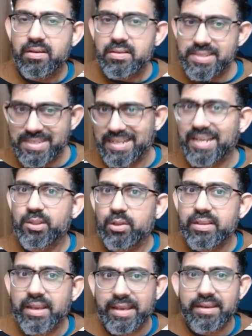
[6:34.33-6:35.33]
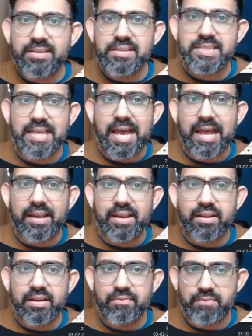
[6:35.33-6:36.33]
Select all the headings and
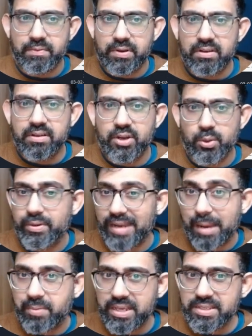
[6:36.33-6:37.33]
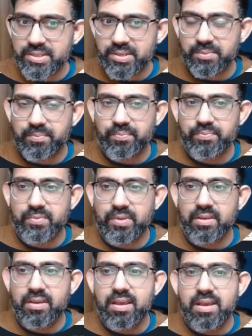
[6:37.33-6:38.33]
we will do a wrap text.
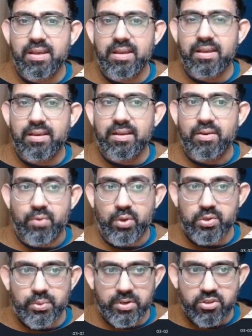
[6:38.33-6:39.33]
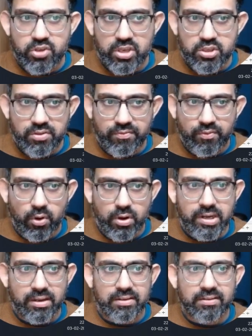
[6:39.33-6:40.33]
We also want to change the
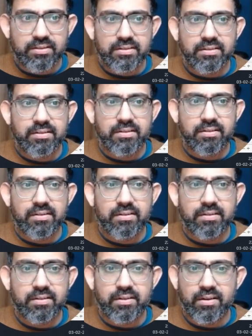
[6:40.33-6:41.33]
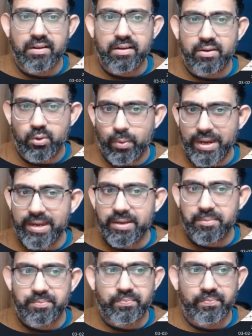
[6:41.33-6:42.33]
font color to white.
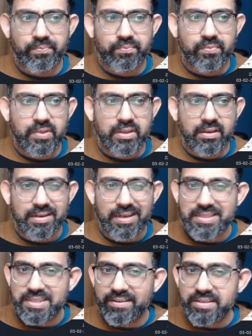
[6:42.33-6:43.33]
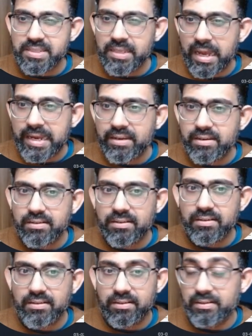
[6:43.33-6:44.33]
Let's increase the height
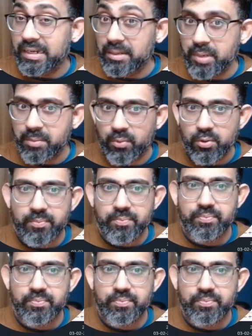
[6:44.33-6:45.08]
a little bit more.